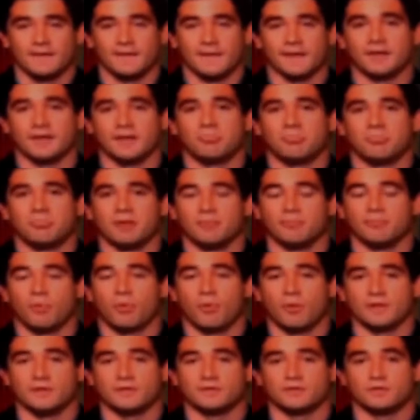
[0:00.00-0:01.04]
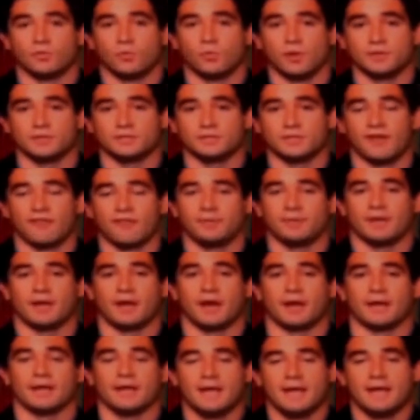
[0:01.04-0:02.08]
They did pinpoint it to which
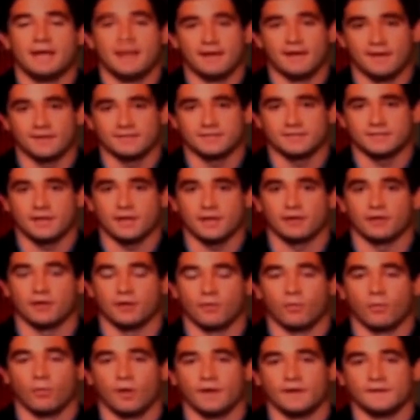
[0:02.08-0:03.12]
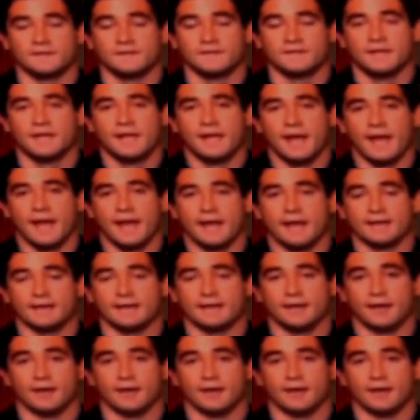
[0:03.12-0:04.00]
FBI investigator it was, and